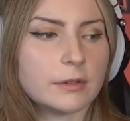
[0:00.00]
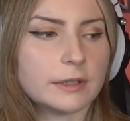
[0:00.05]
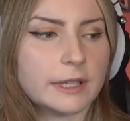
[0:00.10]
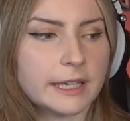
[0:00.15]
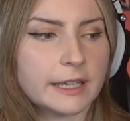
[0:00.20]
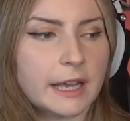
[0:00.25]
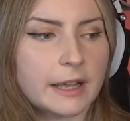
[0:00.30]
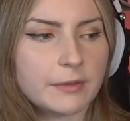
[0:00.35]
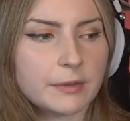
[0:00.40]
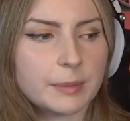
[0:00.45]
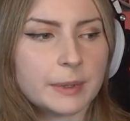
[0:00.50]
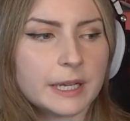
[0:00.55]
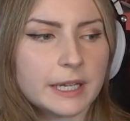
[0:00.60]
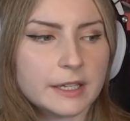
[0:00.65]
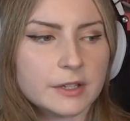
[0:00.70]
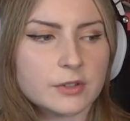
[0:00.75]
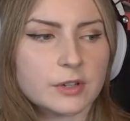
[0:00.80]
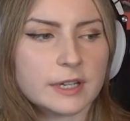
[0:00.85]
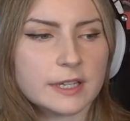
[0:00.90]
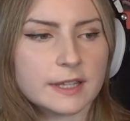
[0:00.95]
Like, everybody
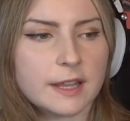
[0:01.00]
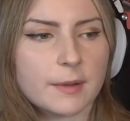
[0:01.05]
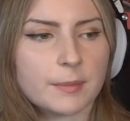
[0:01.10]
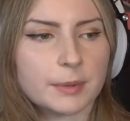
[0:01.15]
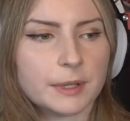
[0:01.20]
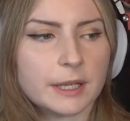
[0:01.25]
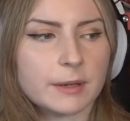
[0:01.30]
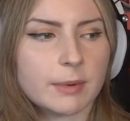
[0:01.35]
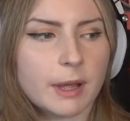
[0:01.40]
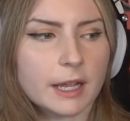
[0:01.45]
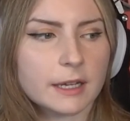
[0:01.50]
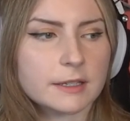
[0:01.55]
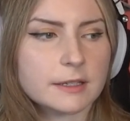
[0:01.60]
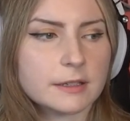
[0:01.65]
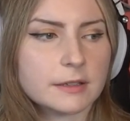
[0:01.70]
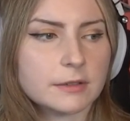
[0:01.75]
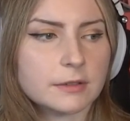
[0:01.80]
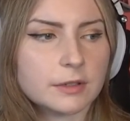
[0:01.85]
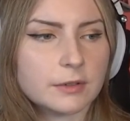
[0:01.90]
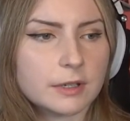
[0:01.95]
can trace that blade back to
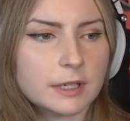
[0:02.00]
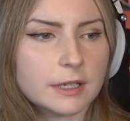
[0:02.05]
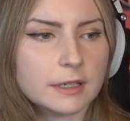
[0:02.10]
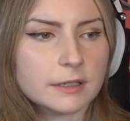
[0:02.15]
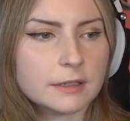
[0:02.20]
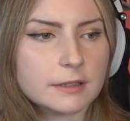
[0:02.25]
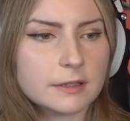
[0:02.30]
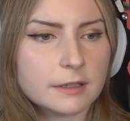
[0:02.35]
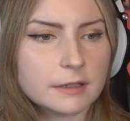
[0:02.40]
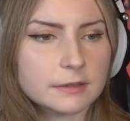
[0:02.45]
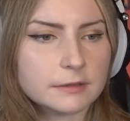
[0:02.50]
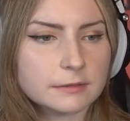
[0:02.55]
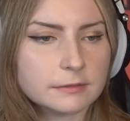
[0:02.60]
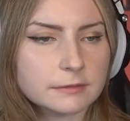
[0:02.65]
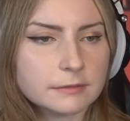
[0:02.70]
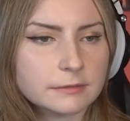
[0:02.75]
you, you idiot, so.